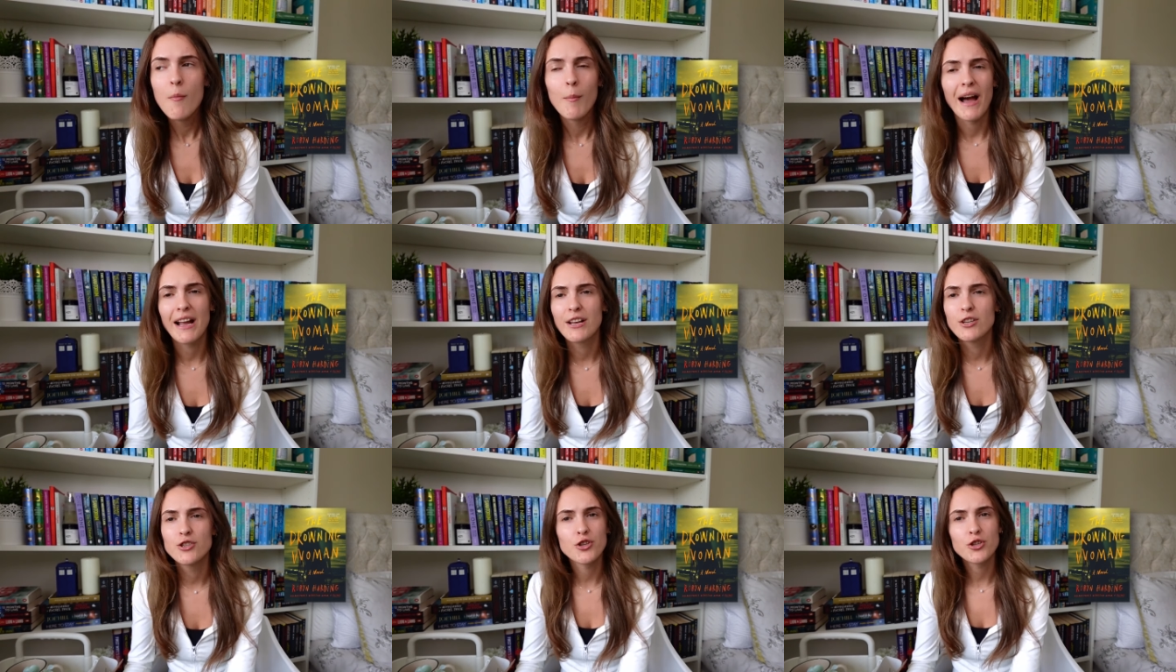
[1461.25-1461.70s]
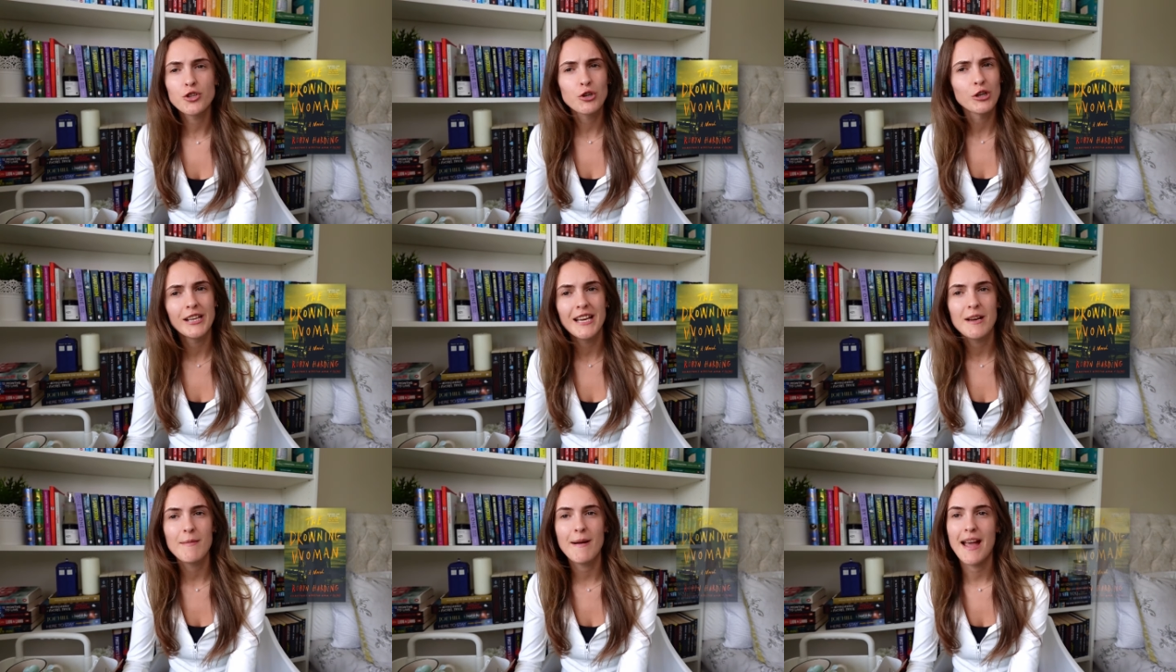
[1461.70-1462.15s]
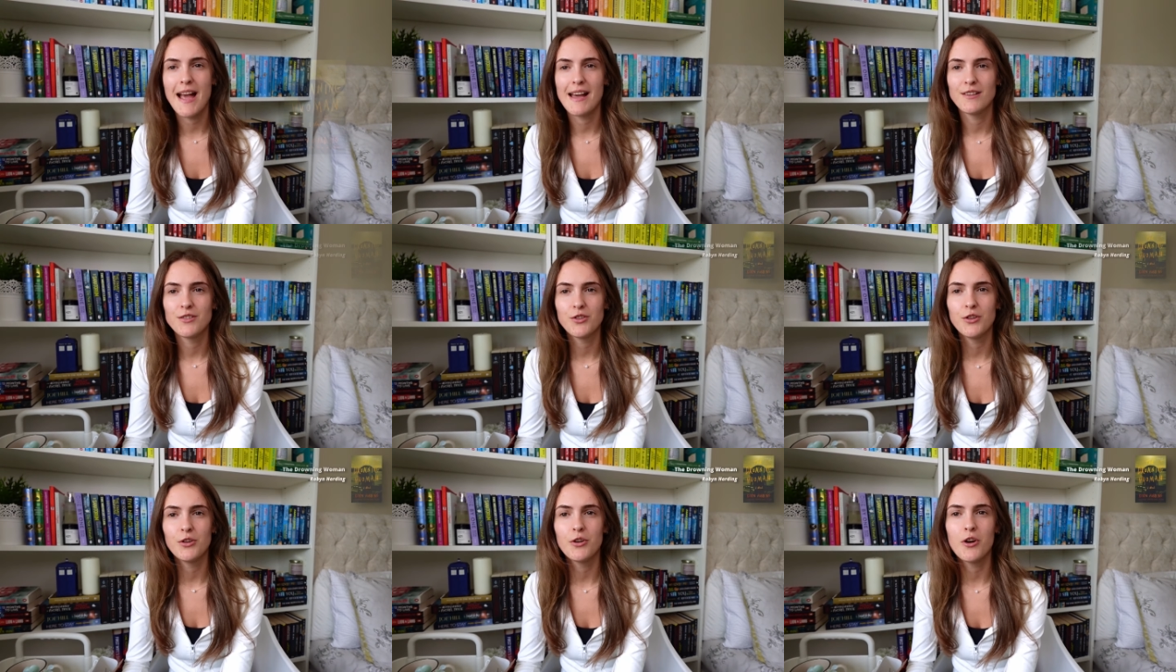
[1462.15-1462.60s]
but I just couldn't get my
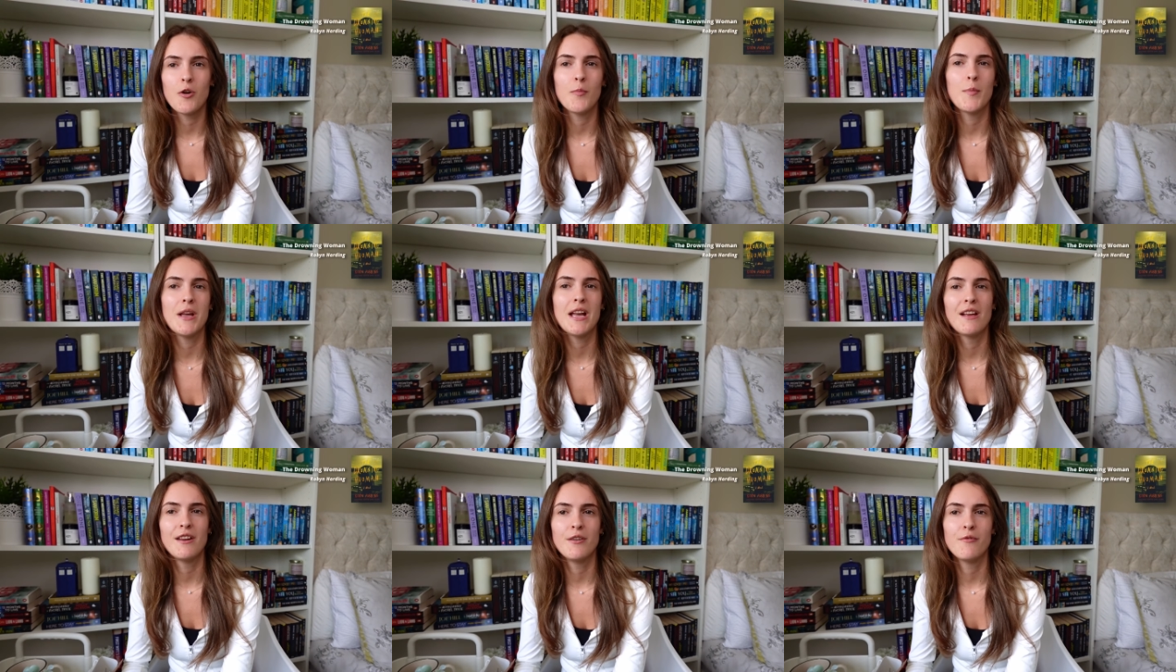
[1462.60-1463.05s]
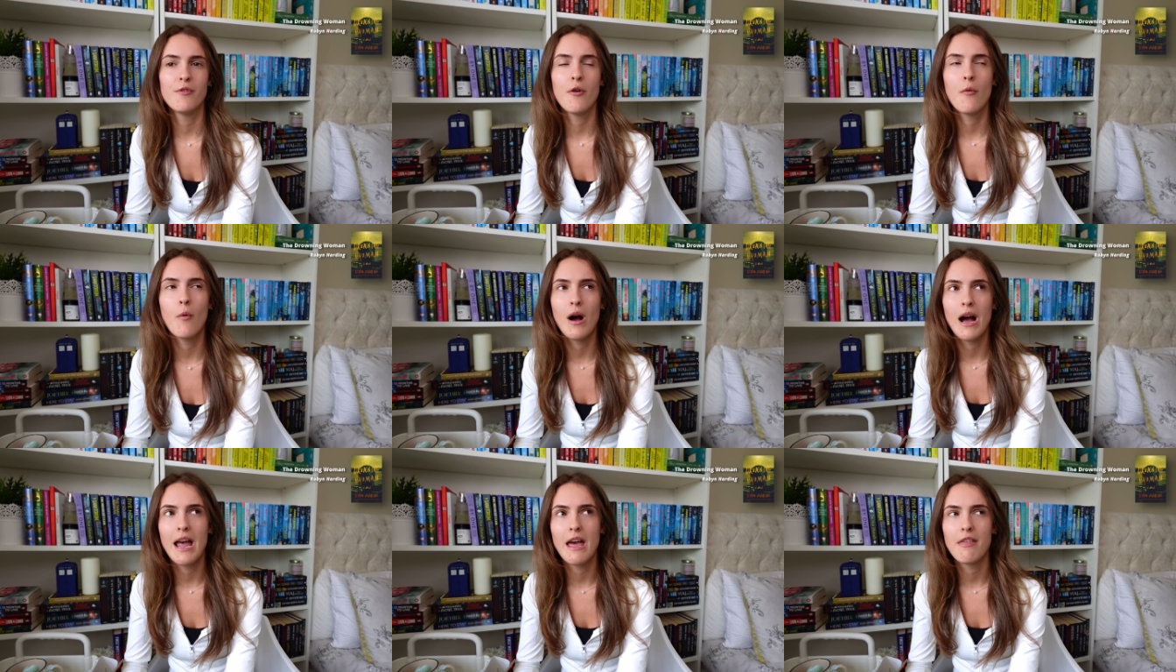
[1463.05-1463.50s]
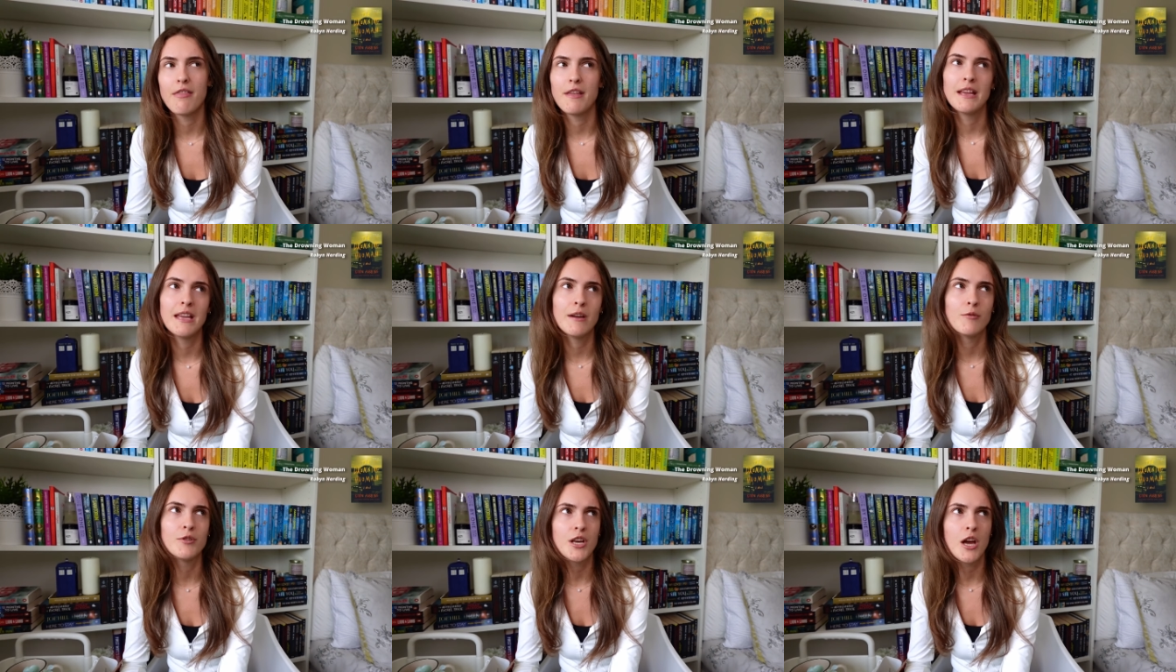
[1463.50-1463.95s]
hands on a copy. I don't know why. I
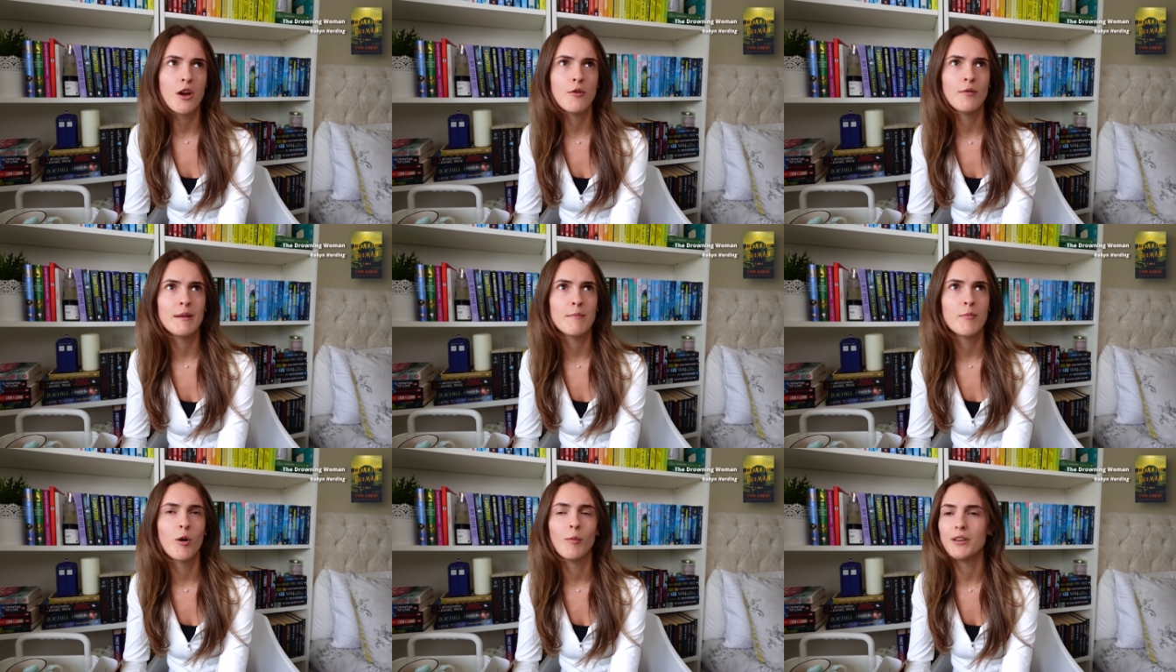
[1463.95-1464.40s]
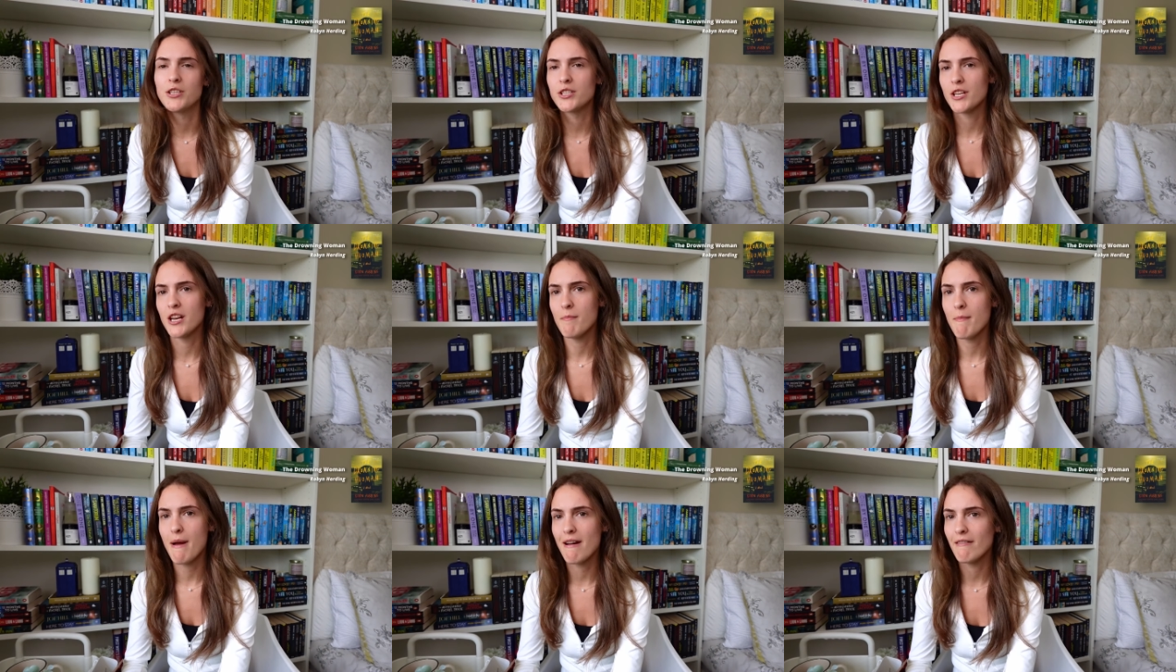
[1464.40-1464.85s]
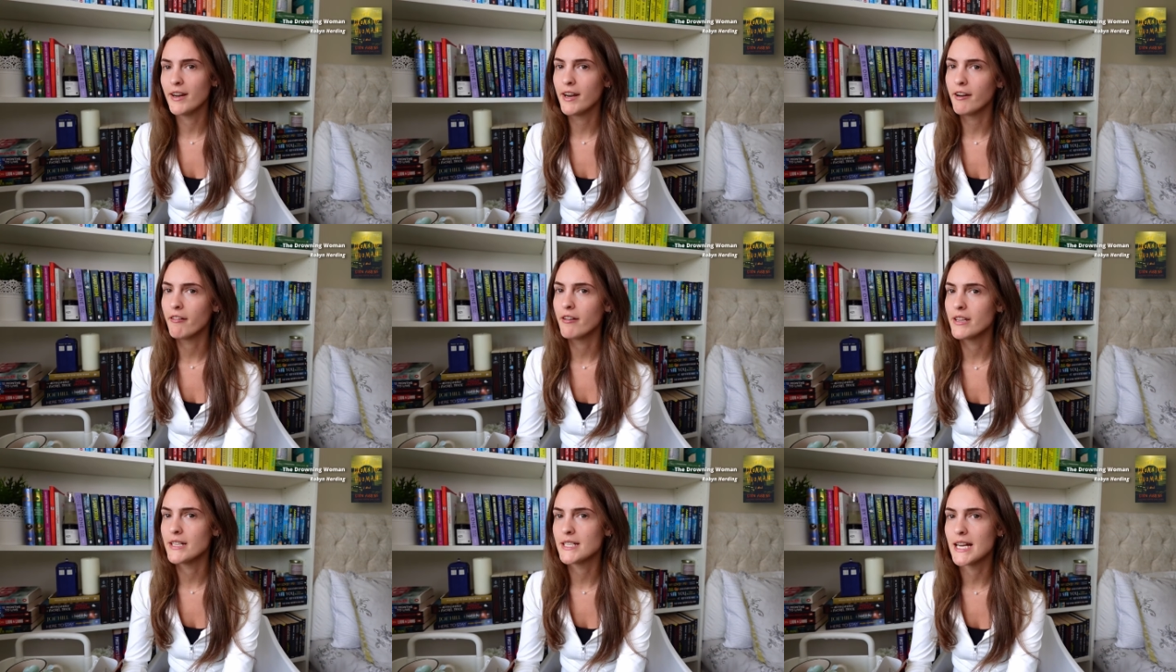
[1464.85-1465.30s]
think it was only published in
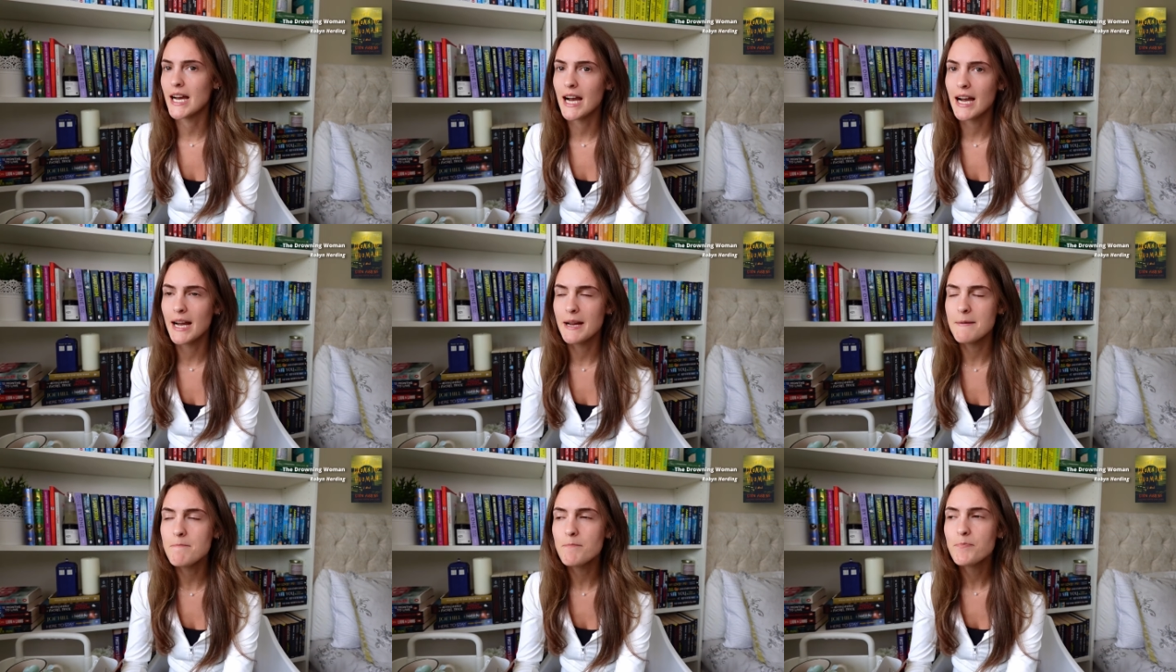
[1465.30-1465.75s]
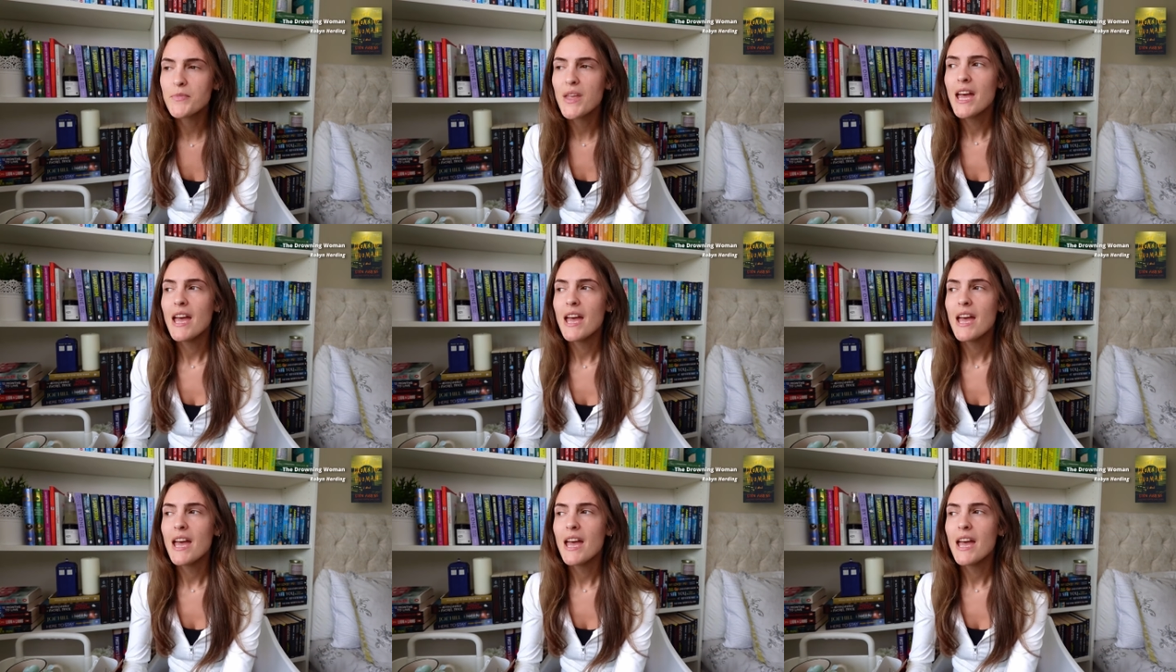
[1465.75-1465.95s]
America at the time.